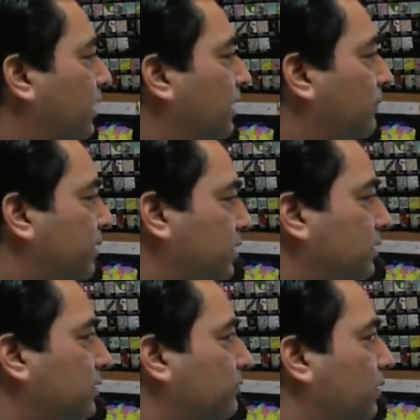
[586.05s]

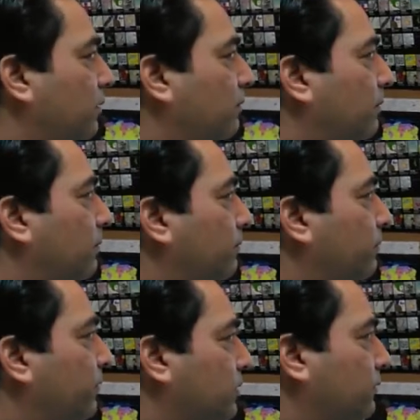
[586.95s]
emissions from
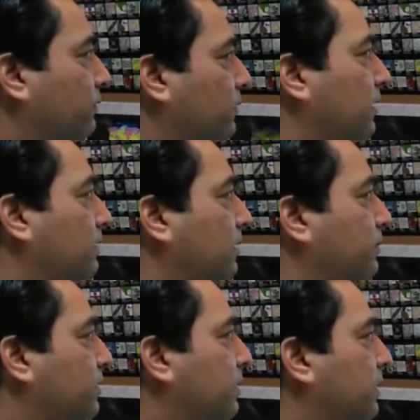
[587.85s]
fossil fuel
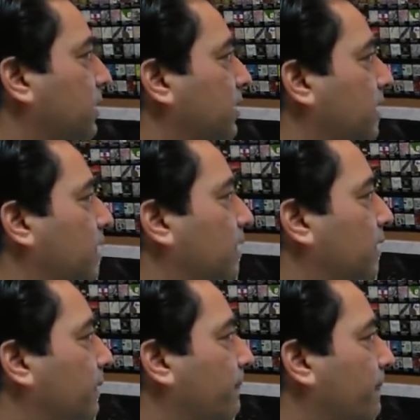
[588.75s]
consumption
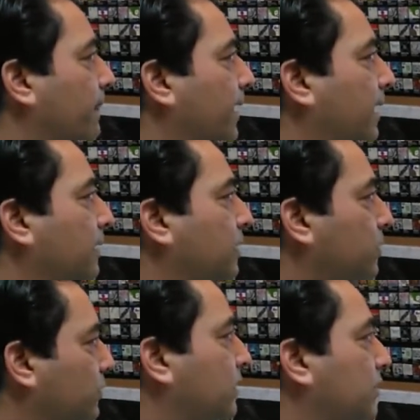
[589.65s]
and
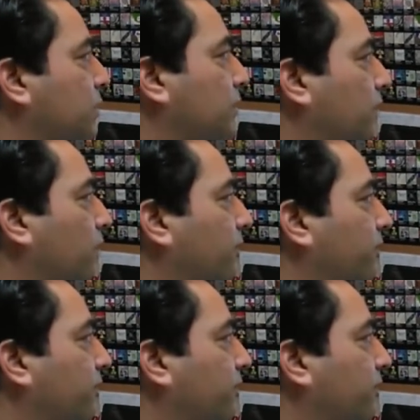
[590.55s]
usage of